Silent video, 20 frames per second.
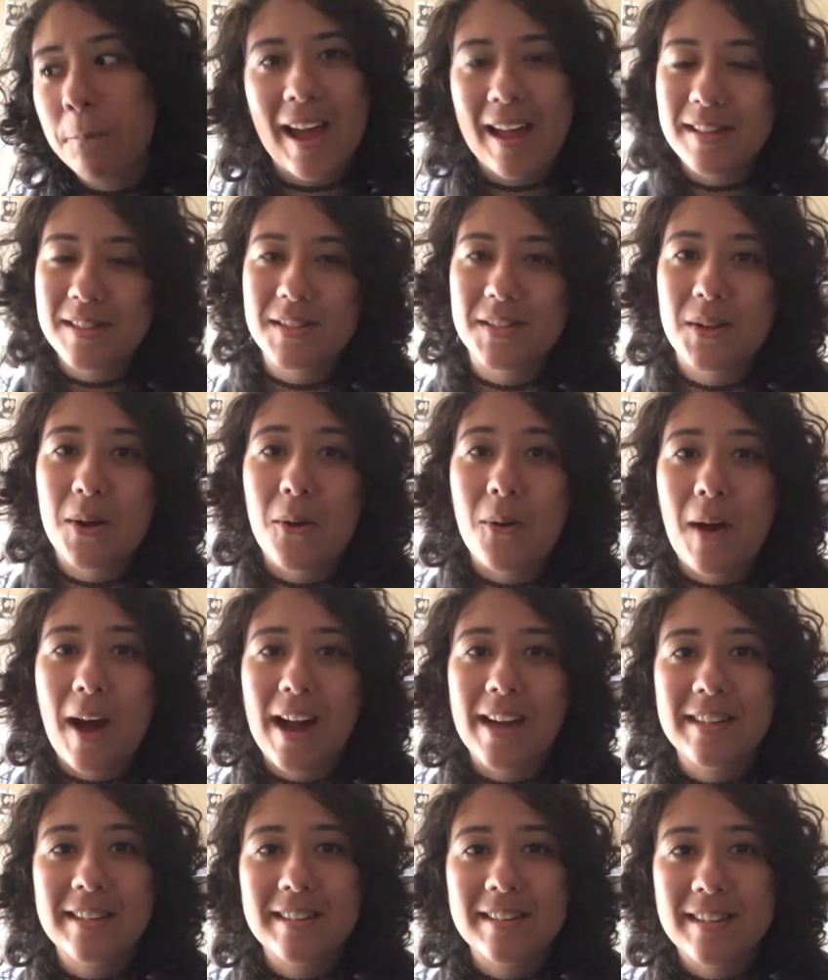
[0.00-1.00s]
And so
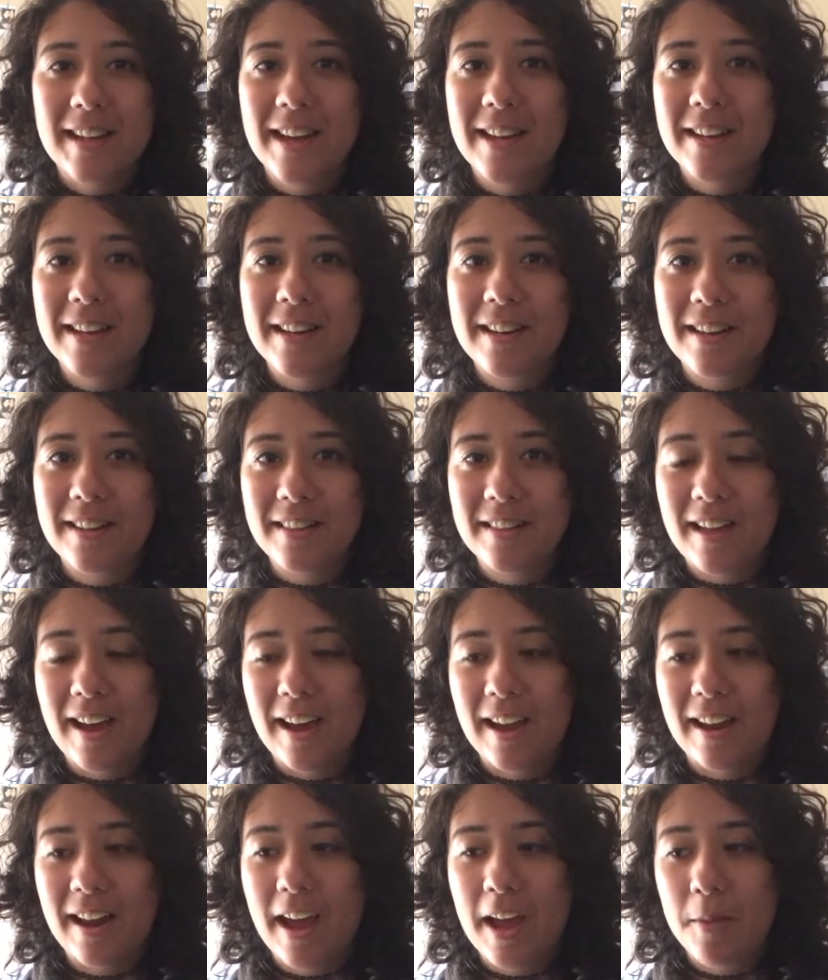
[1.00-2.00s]
I decided
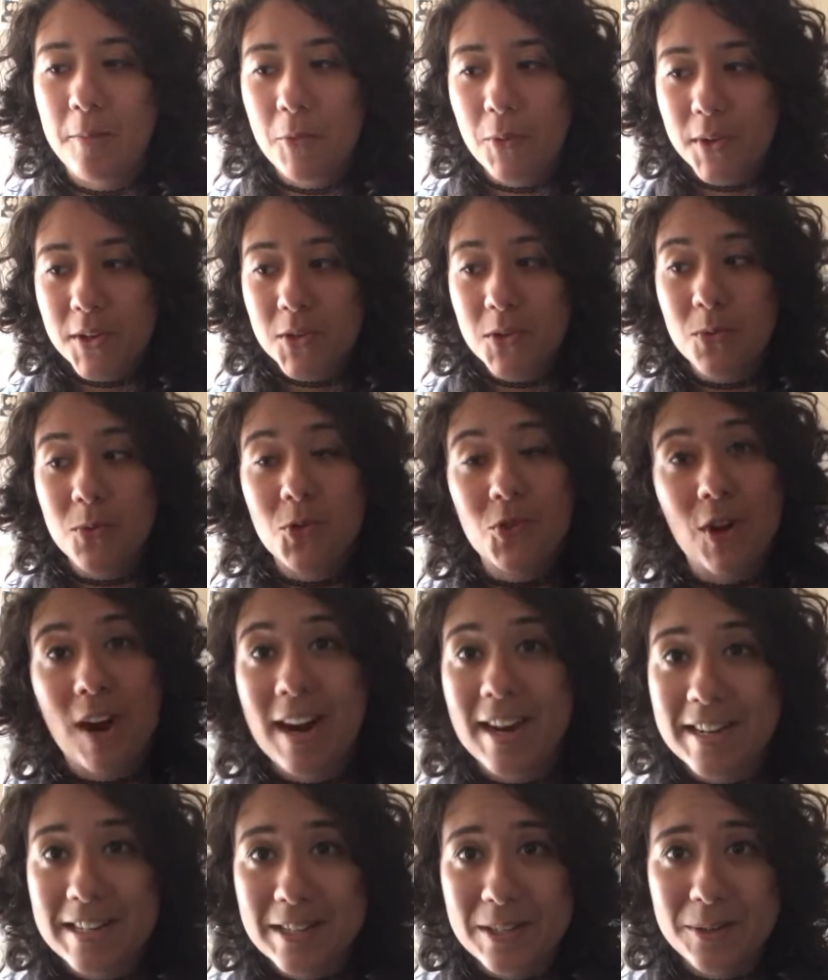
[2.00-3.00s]
that I'm going to
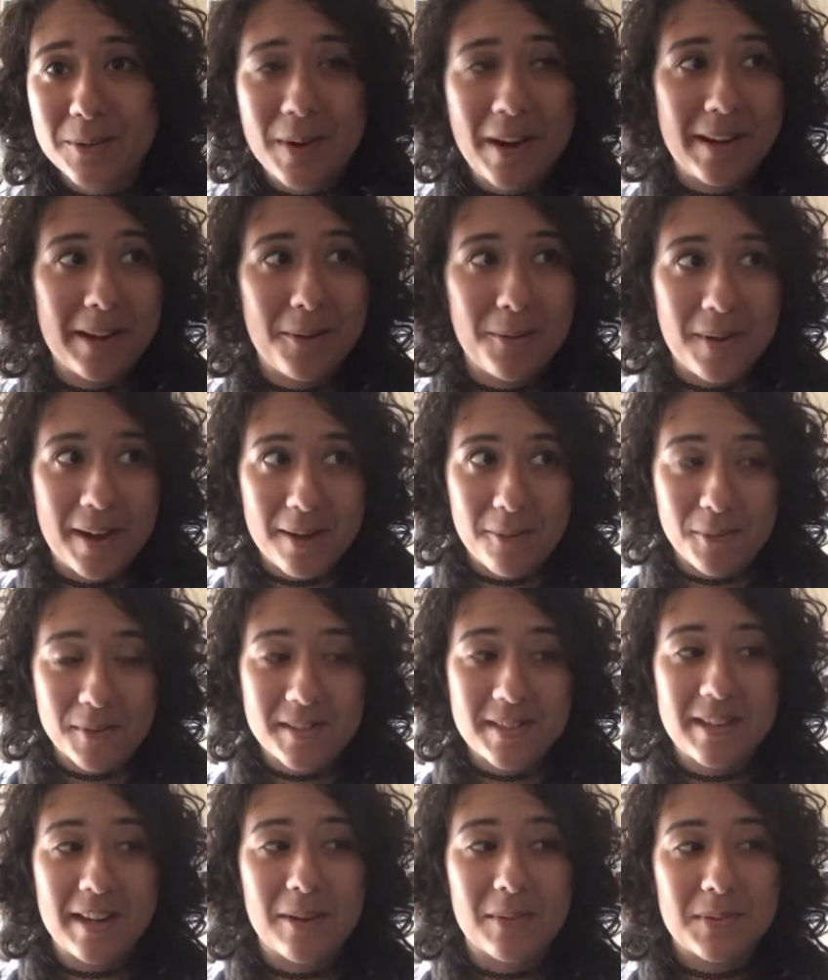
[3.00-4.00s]
try to anyway. We'll
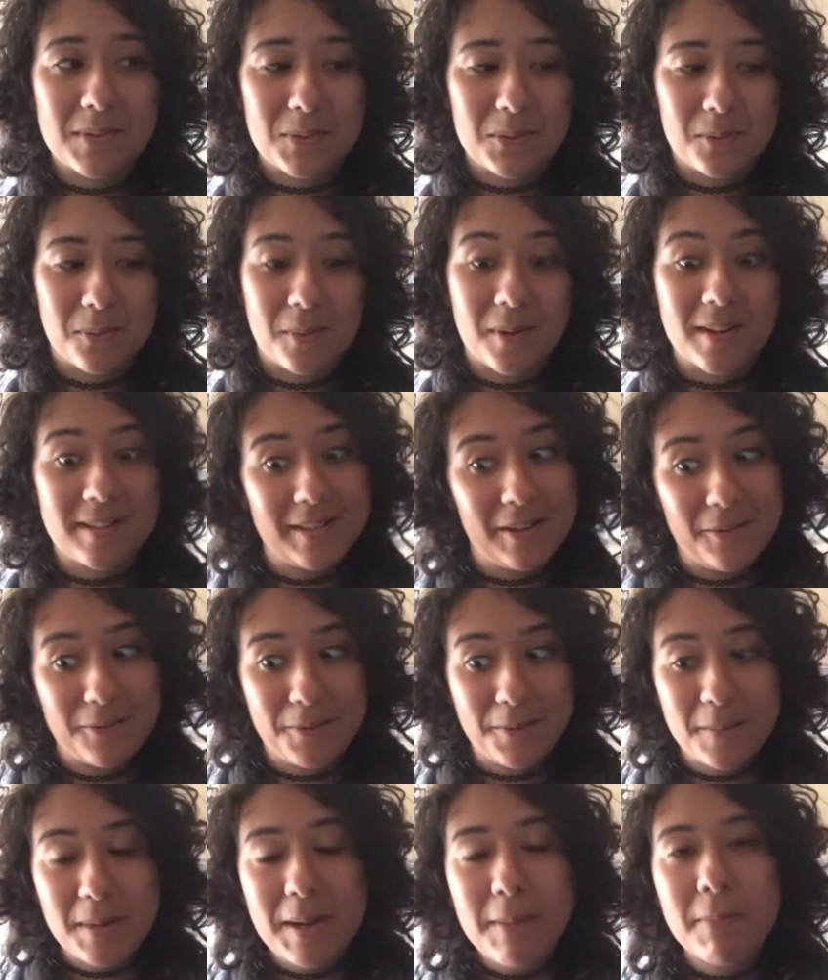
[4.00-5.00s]
see how school works out for
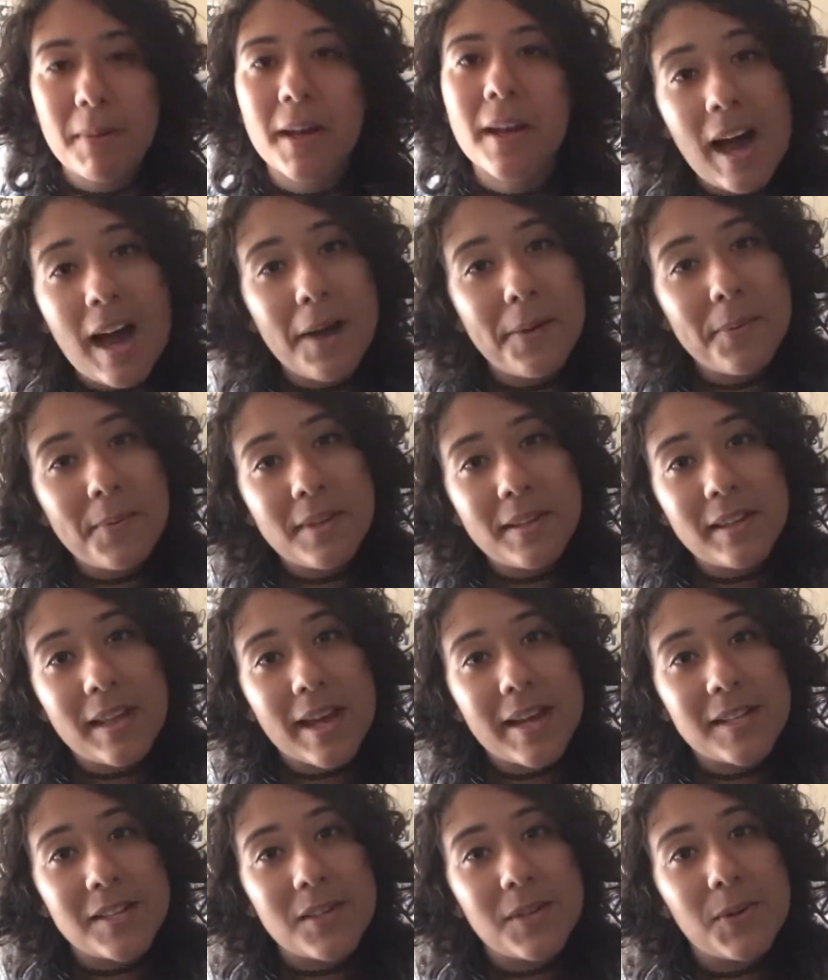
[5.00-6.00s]
me, but I would
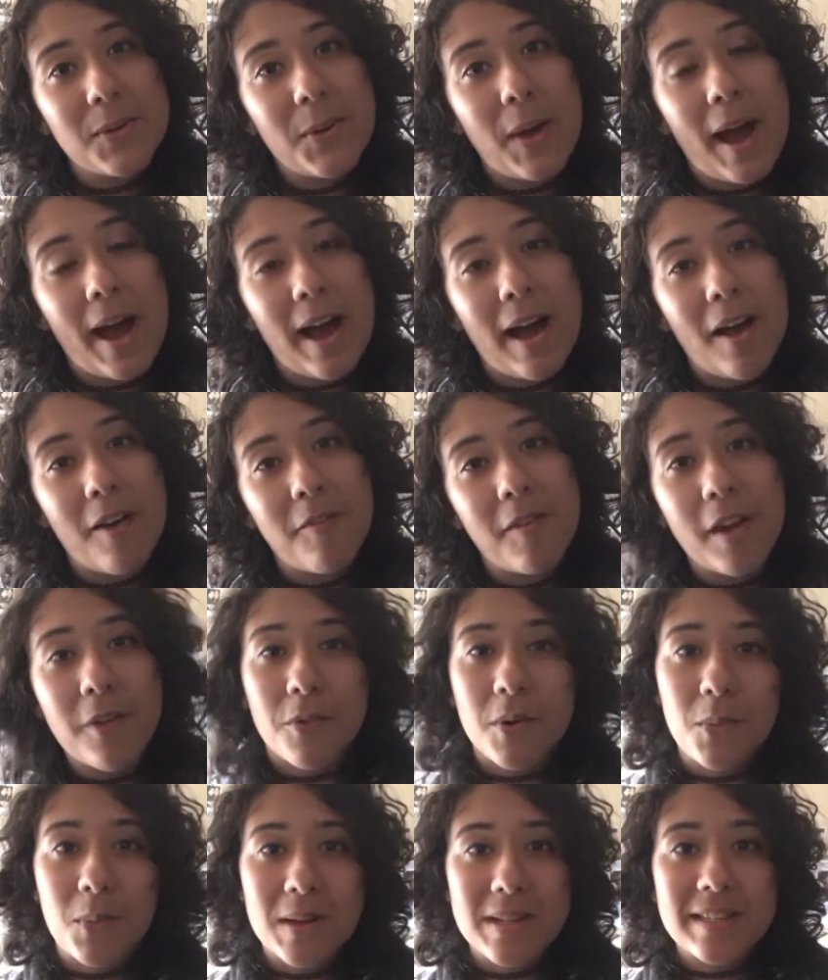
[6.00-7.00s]
like to have
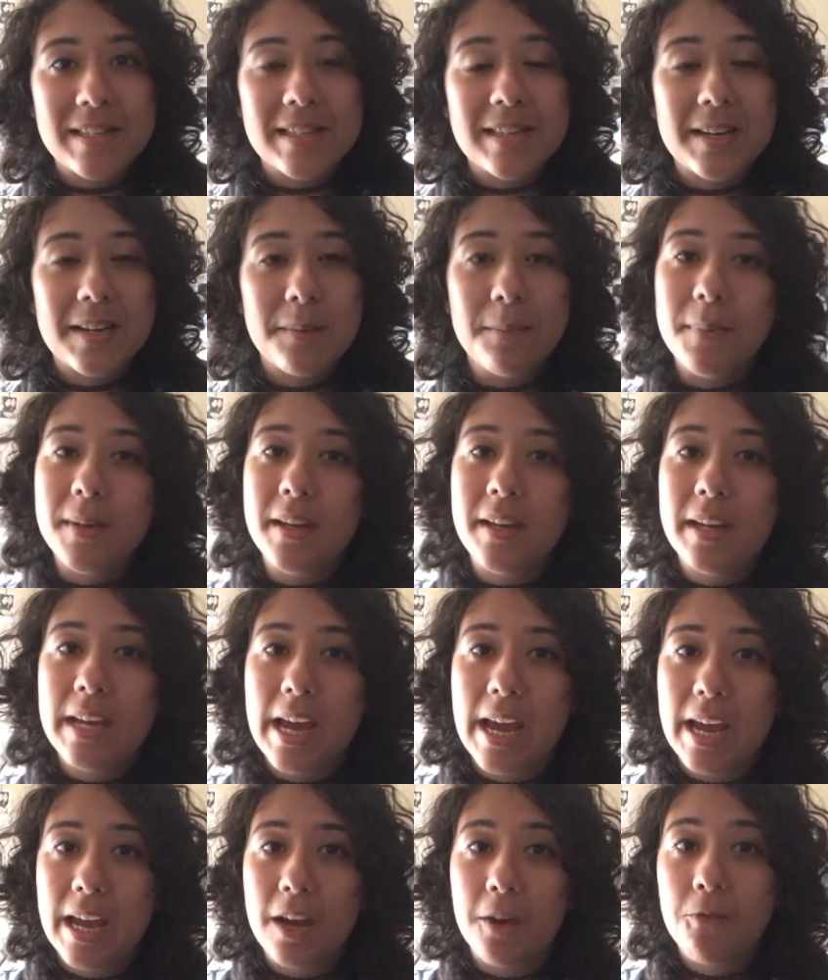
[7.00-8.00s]
every Wednesday be
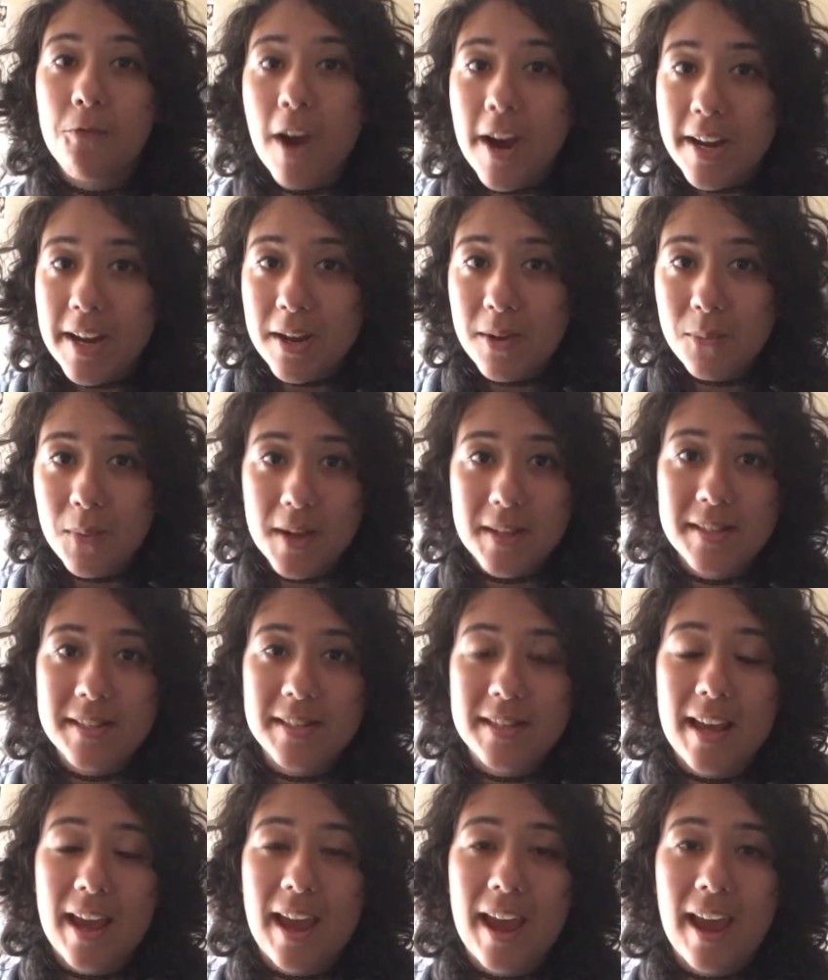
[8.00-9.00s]
a writing
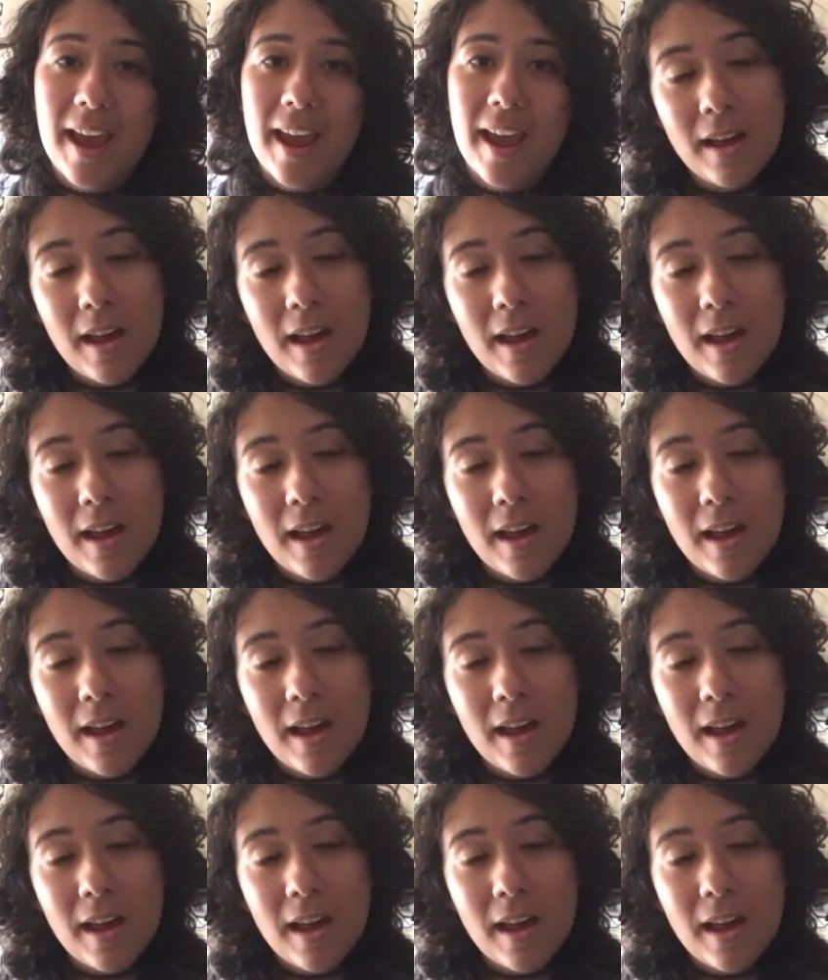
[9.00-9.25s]
Wednesday.